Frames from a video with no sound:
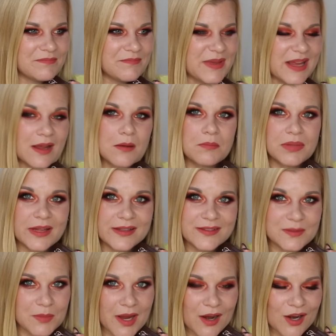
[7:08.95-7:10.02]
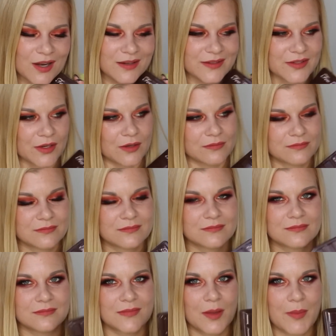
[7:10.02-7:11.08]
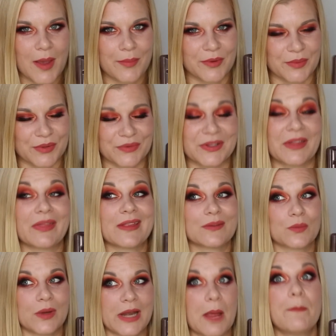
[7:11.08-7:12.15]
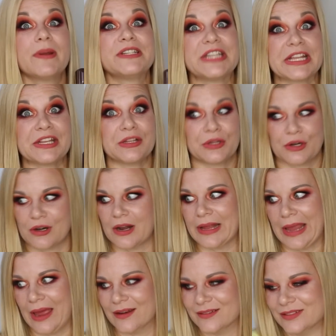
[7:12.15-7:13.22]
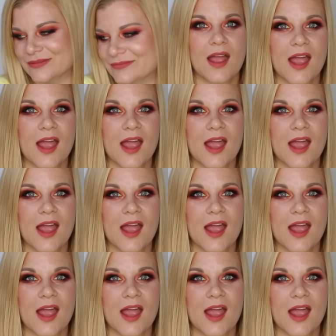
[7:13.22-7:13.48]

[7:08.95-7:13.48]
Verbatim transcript: big place in my heart, so I'm happy to be using this one in particular again.